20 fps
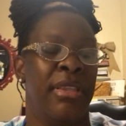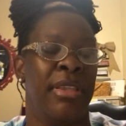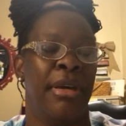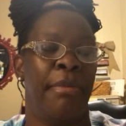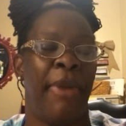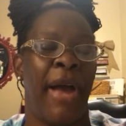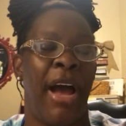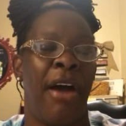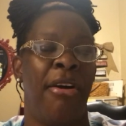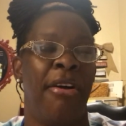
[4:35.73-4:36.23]

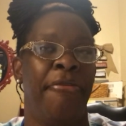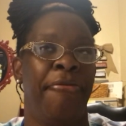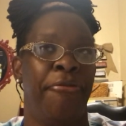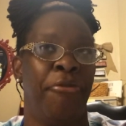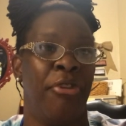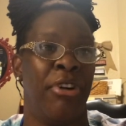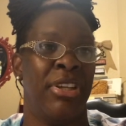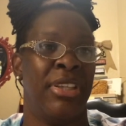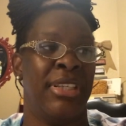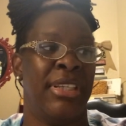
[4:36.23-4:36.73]
the power
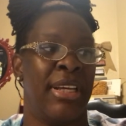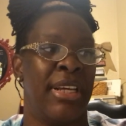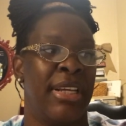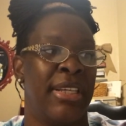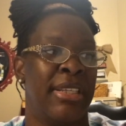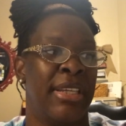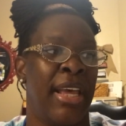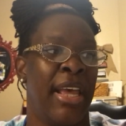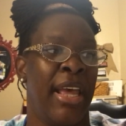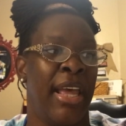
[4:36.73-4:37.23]

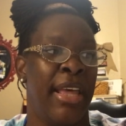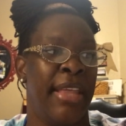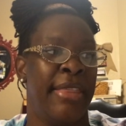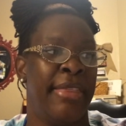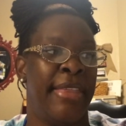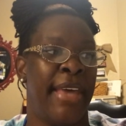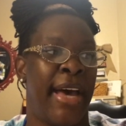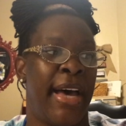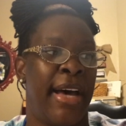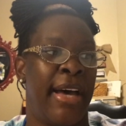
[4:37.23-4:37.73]
forces
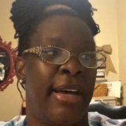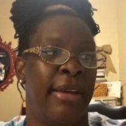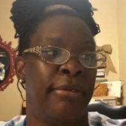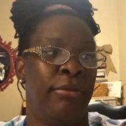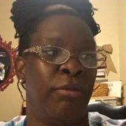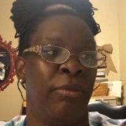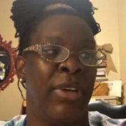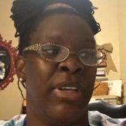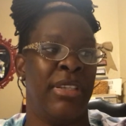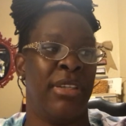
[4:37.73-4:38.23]

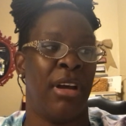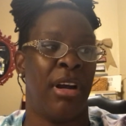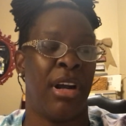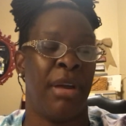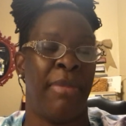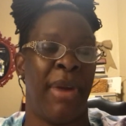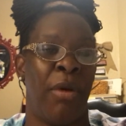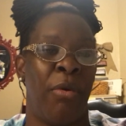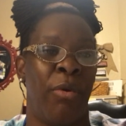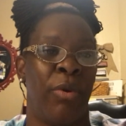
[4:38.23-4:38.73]
that we
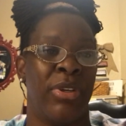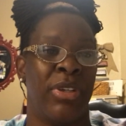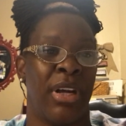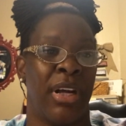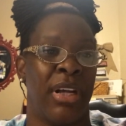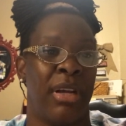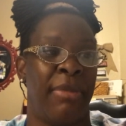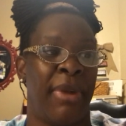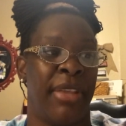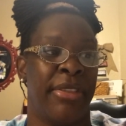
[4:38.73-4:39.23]
talk about when we're
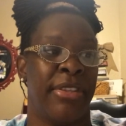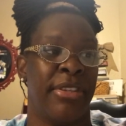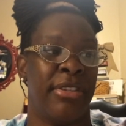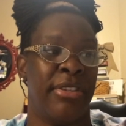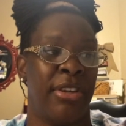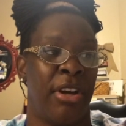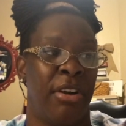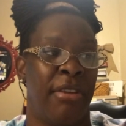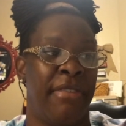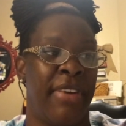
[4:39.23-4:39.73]
talking about the
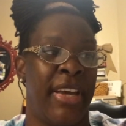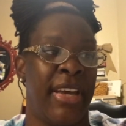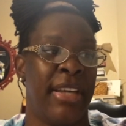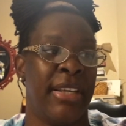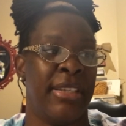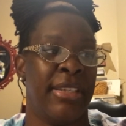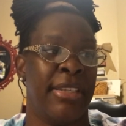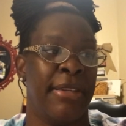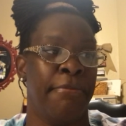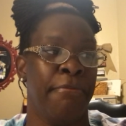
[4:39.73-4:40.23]

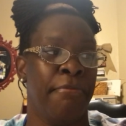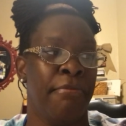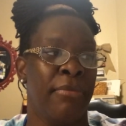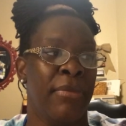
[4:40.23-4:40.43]
cervix.